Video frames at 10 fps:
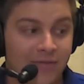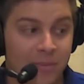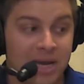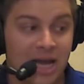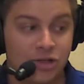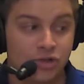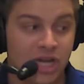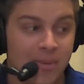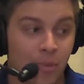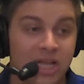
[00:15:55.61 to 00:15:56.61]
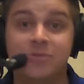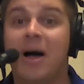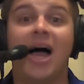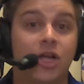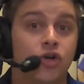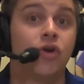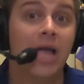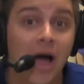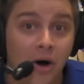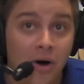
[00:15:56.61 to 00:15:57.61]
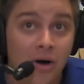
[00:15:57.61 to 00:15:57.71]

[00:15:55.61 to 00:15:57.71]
from a catcher standpoint. He's behind Curiel.